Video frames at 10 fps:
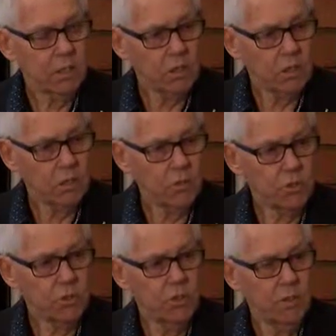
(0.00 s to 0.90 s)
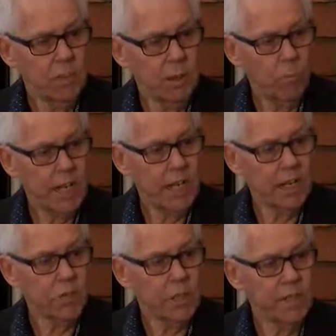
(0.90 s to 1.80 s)
conclusion, but we are
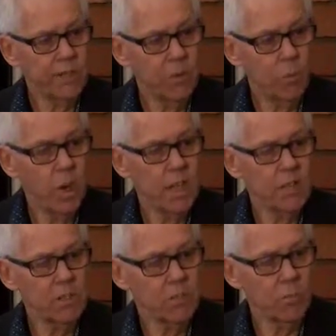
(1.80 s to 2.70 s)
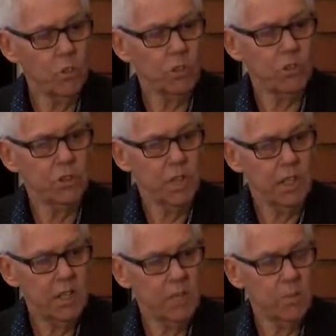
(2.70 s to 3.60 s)
looking for ways in which
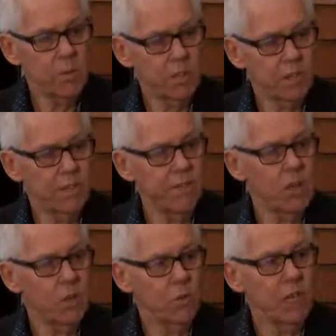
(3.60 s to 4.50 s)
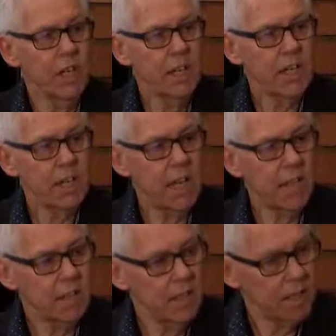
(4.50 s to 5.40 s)
everybody involved
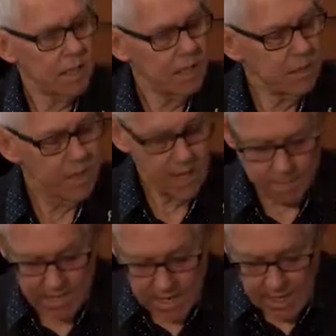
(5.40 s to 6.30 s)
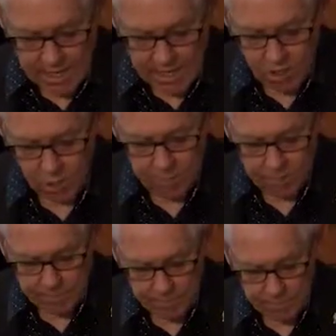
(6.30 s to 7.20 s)
can
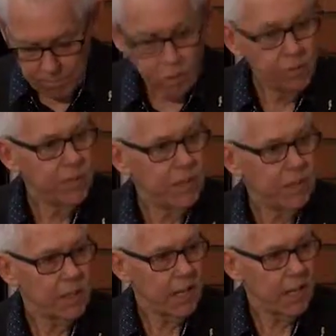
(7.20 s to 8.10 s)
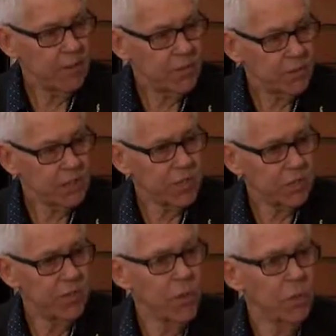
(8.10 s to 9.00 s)
help move things
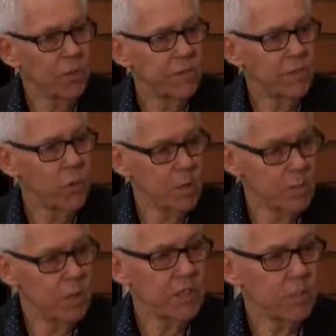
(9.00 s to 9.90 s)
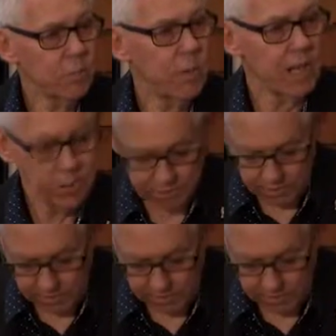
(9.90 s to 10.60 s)
forward for the marine space